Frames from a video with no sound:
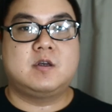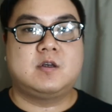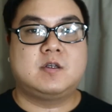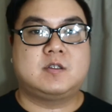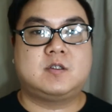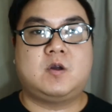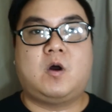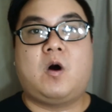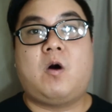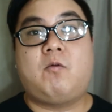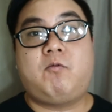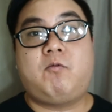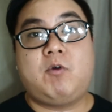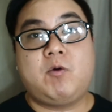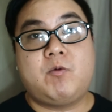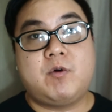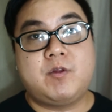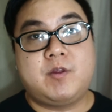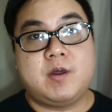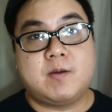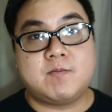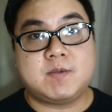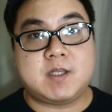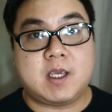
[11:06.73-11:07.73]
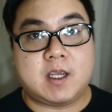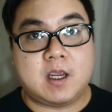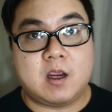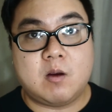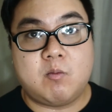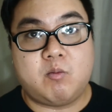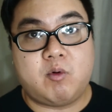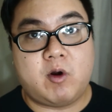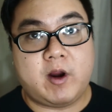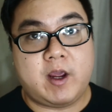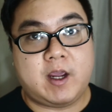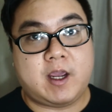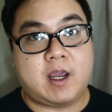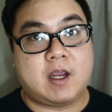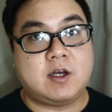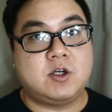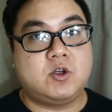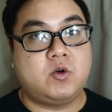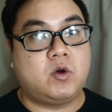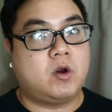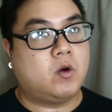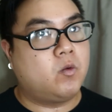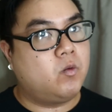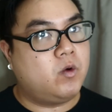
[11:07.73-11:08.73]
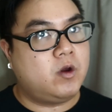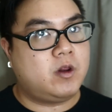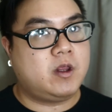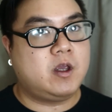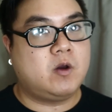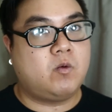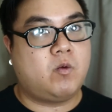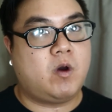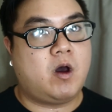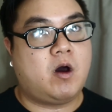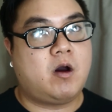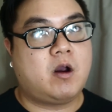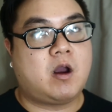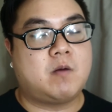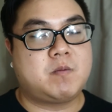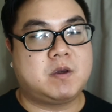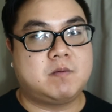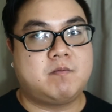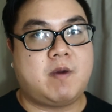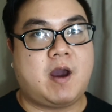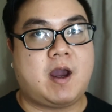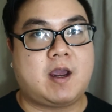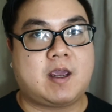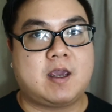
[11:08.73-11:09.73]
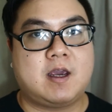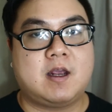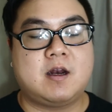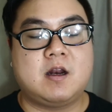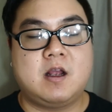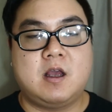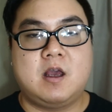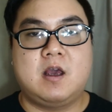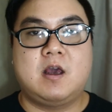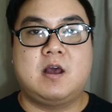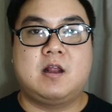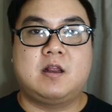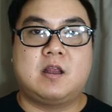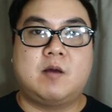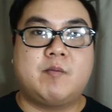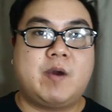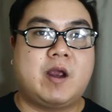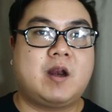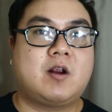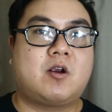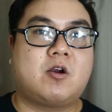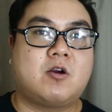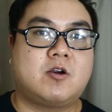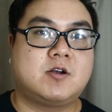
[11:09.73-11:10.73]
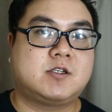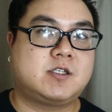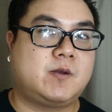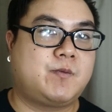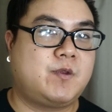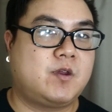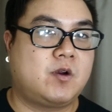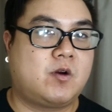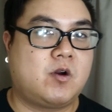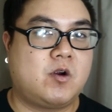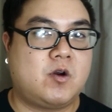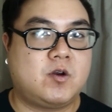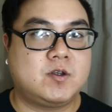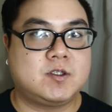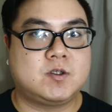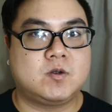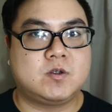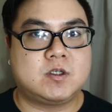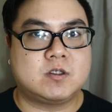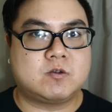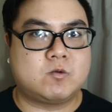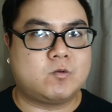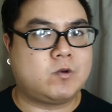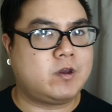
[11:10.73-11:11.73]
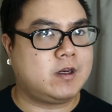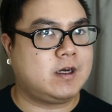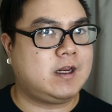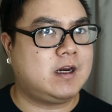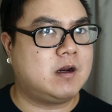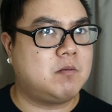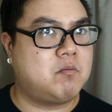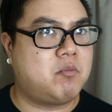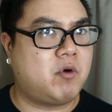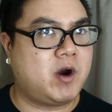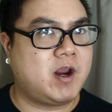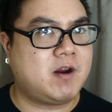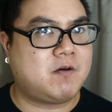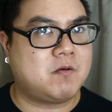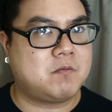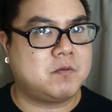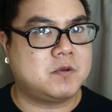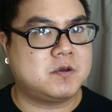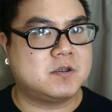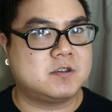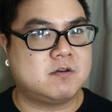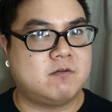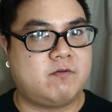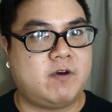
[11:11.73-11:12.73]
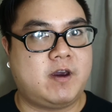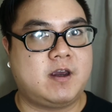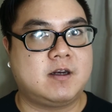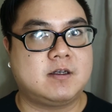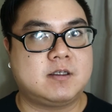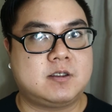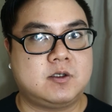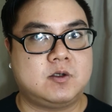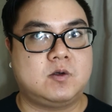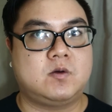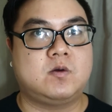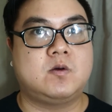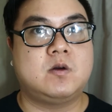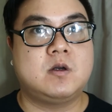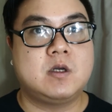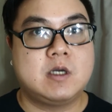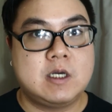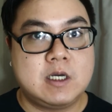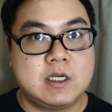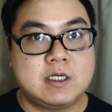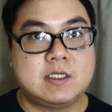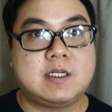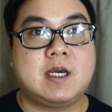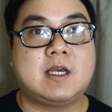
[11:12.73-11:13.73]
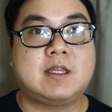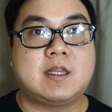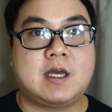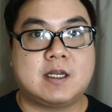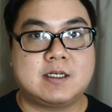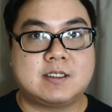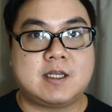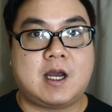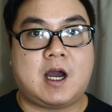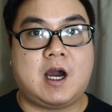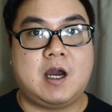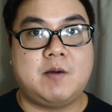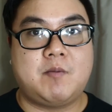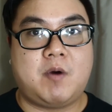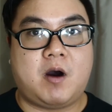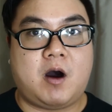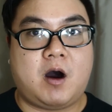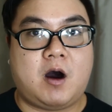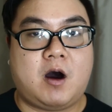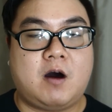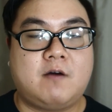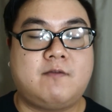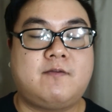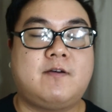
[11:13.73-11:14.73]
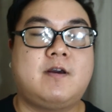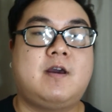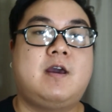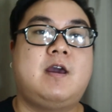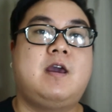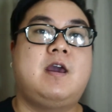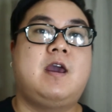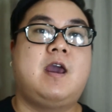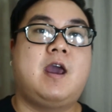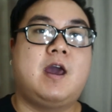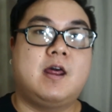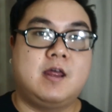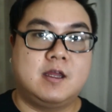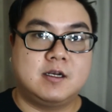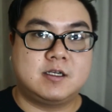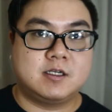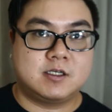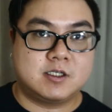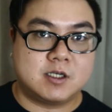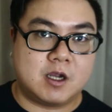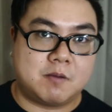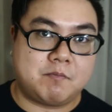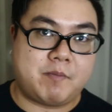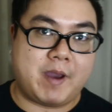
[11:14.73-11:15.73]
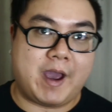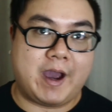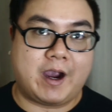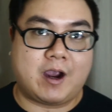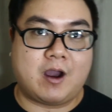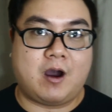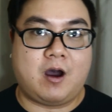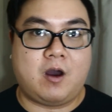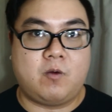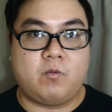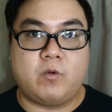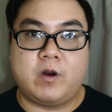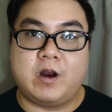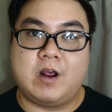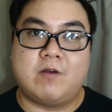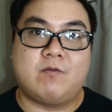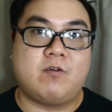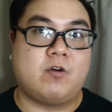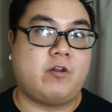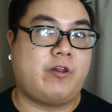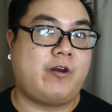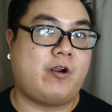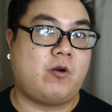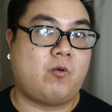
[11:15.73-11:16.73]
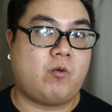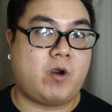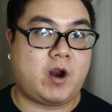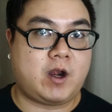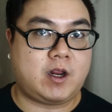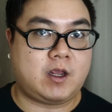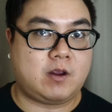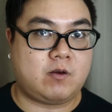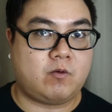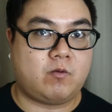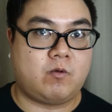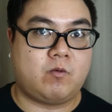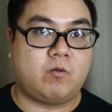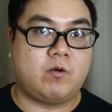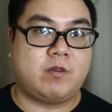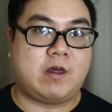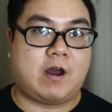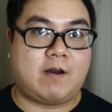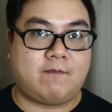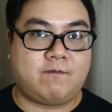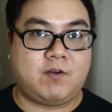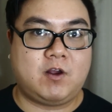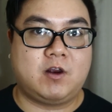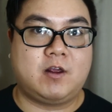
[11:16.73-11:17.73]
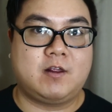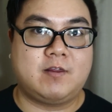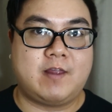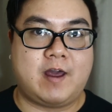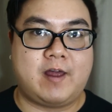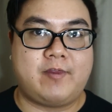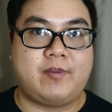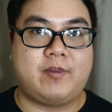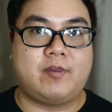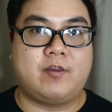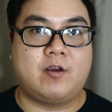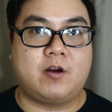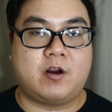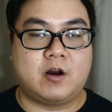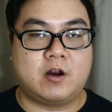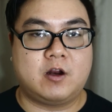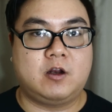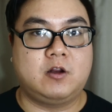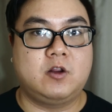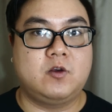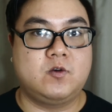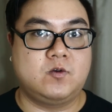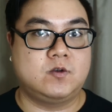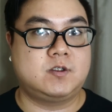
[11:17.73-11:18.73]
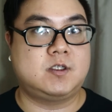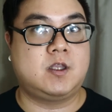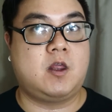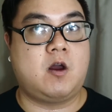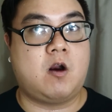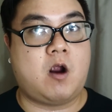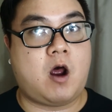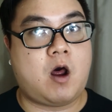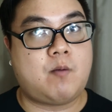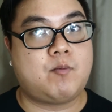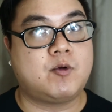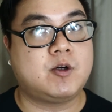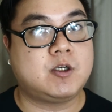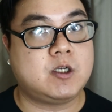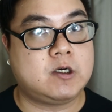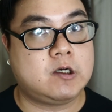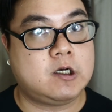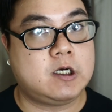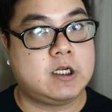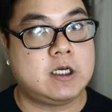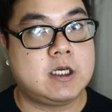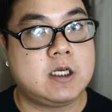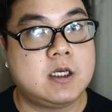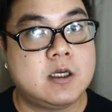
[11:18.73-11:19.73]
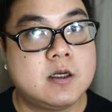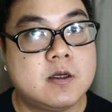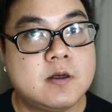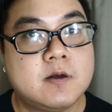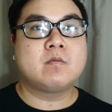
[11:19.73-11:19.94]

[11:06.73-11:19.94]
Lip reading: So hopefully with them taking a break and doing really well coming back in, that might encourage some of the girls who just really need a break from this event to take that time off and then to jump back on whenever they're ready without feeling that they're going to lose their opportunity.